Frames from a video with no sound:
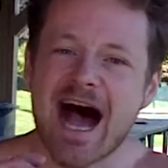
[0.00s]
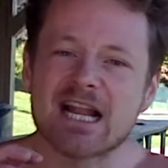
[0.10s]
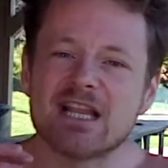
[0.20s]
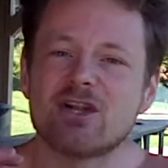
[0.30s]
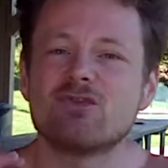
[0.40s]

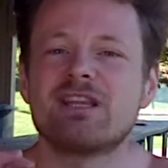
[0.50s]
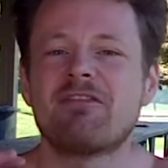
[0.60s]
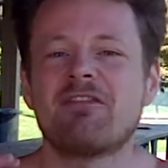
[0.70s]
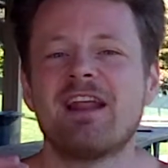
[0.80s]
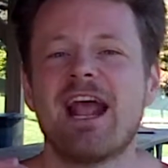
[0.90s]
at a little
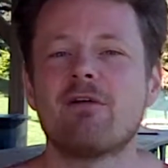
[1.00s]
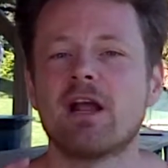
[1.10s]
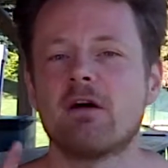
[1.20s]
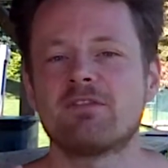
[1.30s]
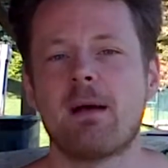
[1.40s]
different
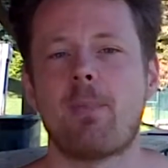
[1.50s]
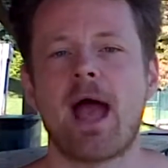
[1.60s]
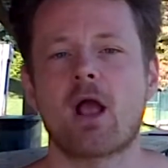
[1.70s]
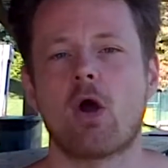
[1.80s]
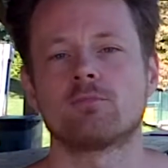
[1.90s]
area of that
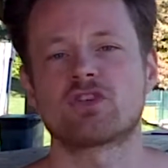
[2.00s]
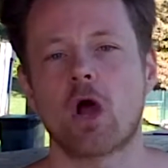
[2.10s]
back arm.